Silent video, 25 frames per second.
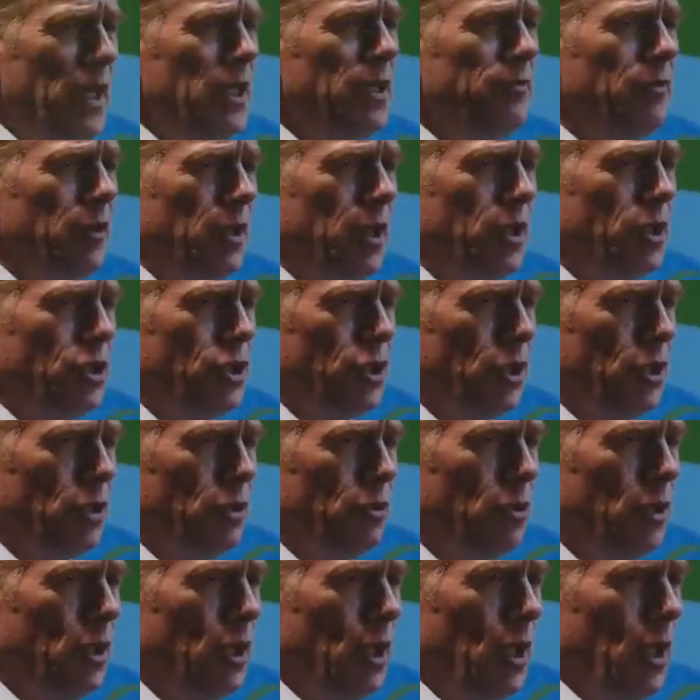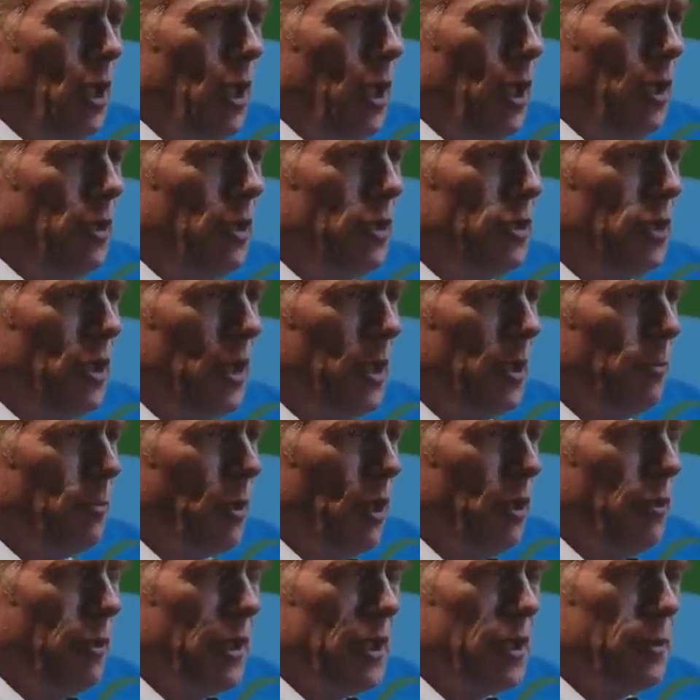bit of an issue, and as I'm
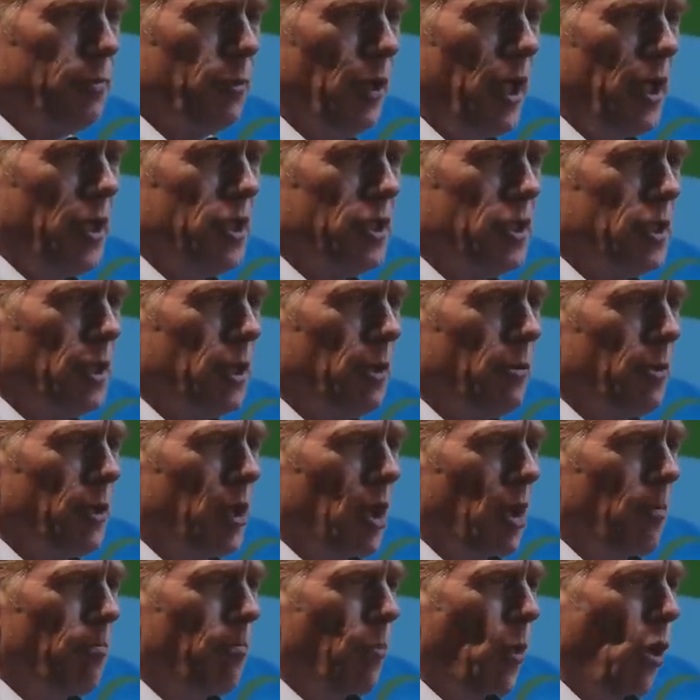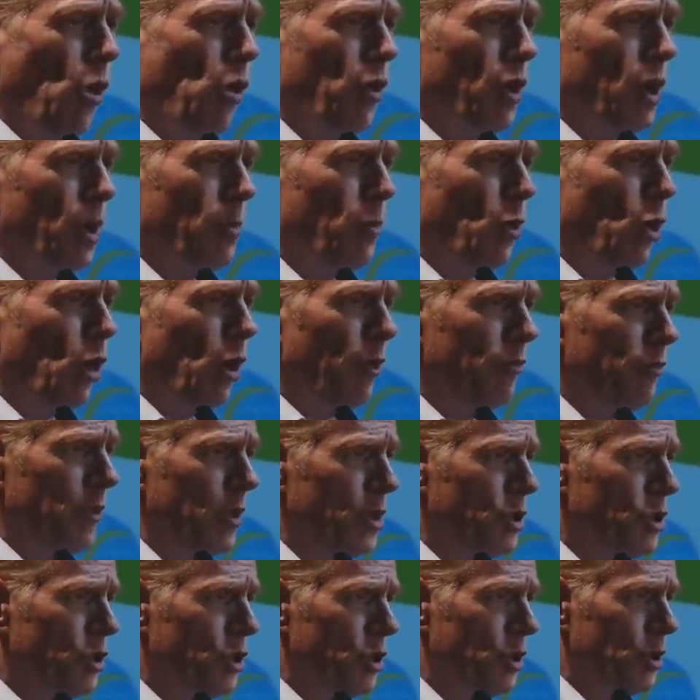going to explain, it's going to become more and more of
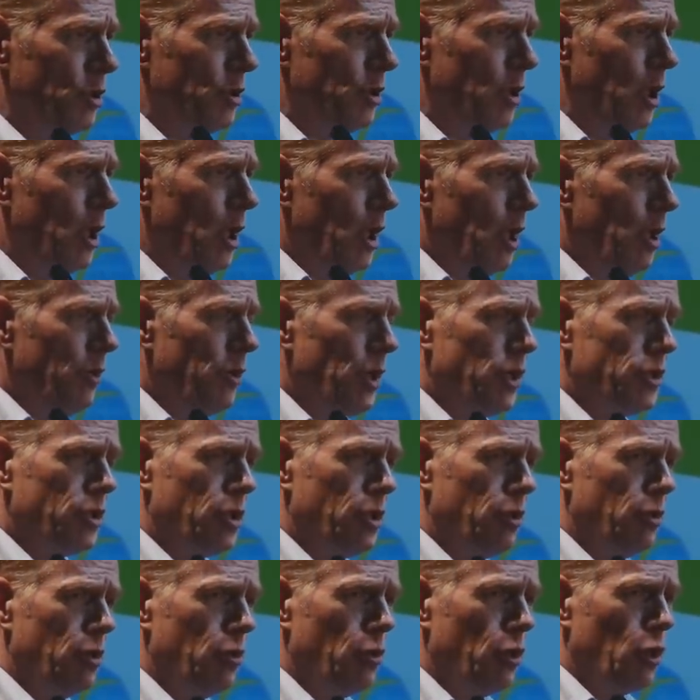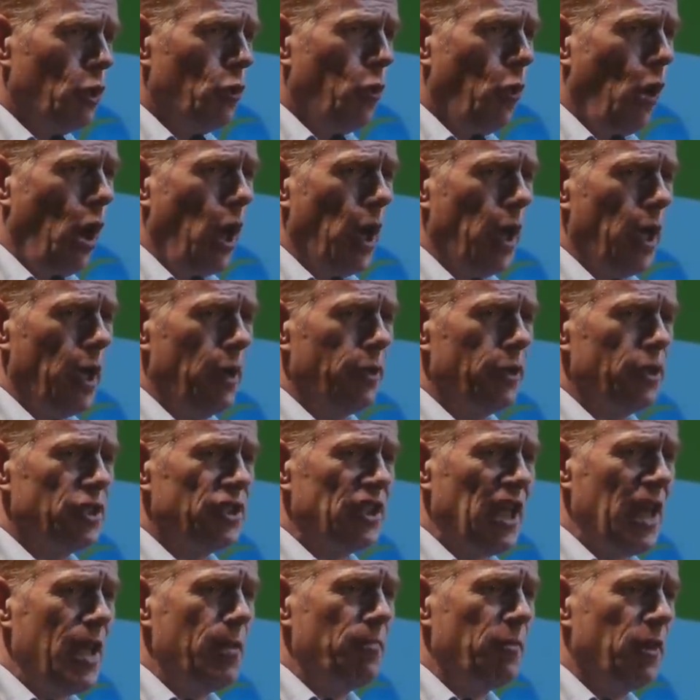an issue that's going to require the
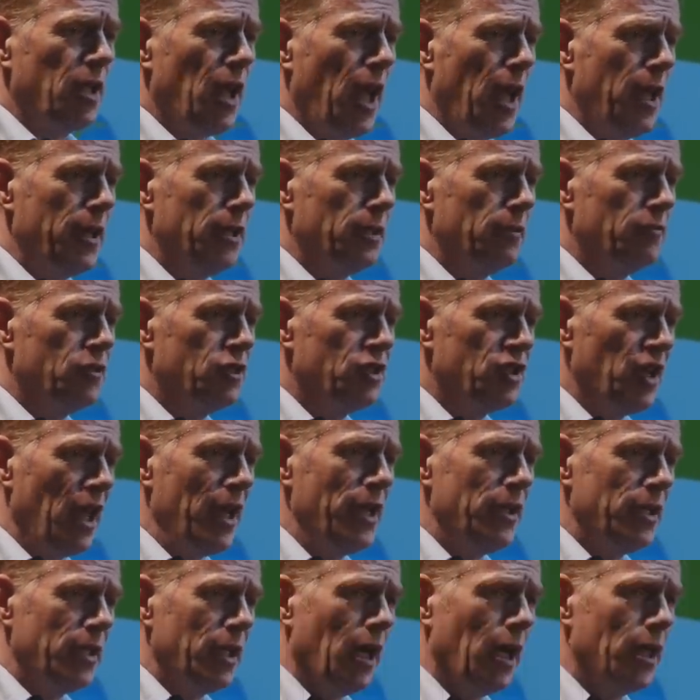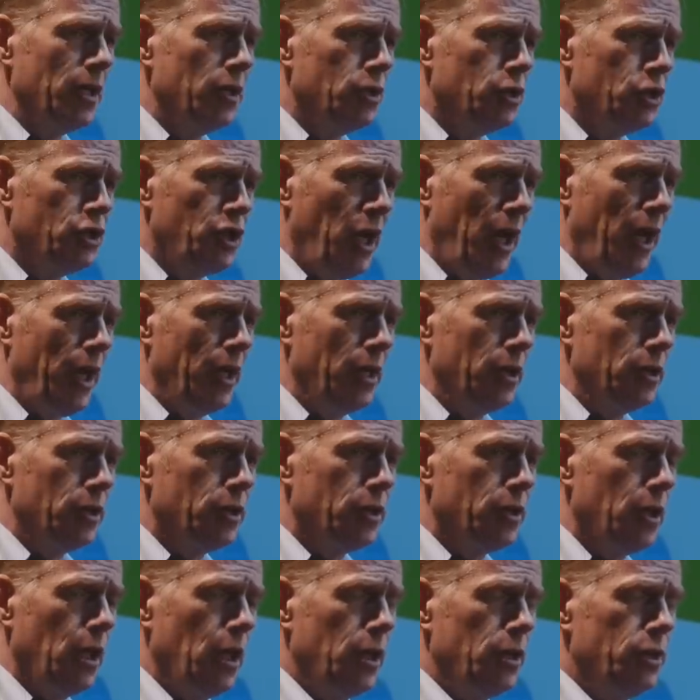same kind of zeitgeist
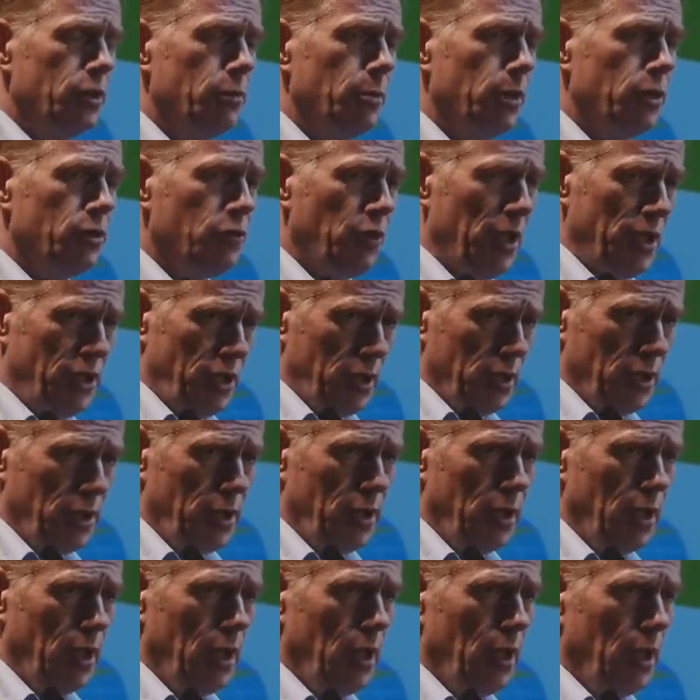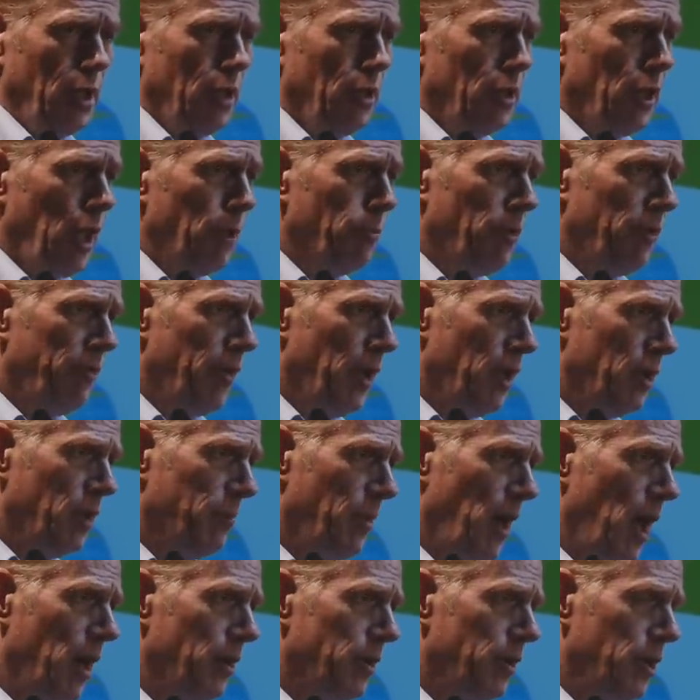change to address it that we've heard
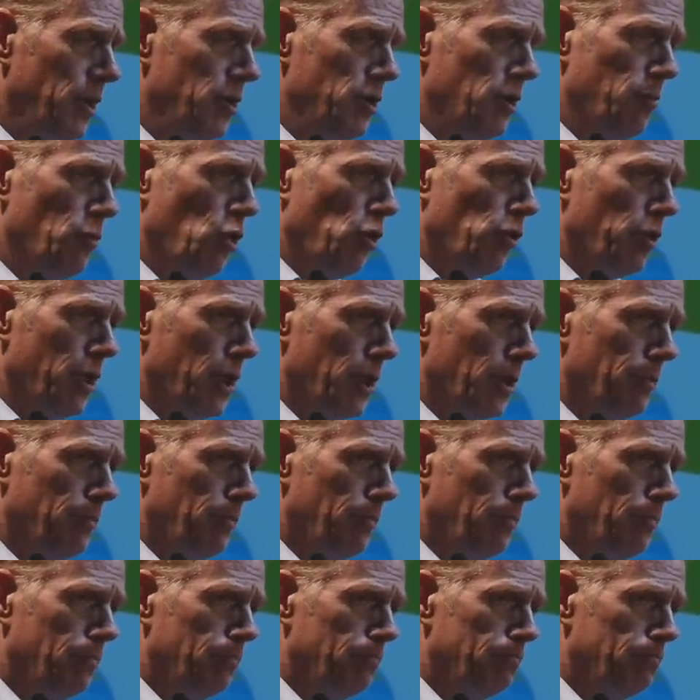about in the morning.